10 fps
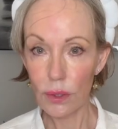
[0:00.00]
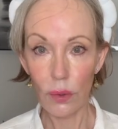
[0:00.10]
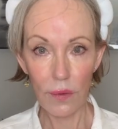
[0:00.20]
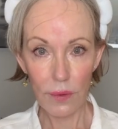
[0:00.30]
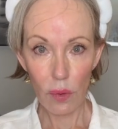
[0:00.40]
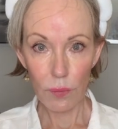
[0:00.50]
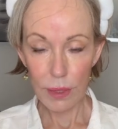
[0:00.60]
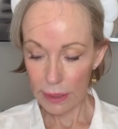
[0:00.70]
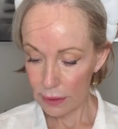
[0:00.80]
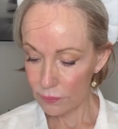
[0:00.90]
So I hope
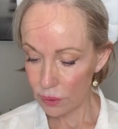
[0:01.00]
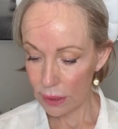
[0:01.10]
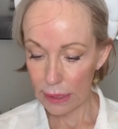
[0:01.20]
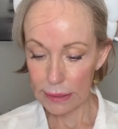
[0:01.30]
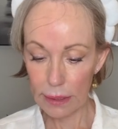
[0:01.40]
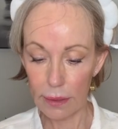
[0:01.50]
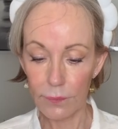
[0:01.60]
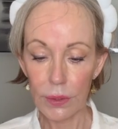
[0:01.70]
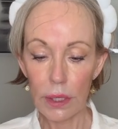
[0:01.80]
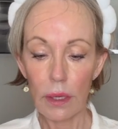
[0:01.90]
that gives you the idea.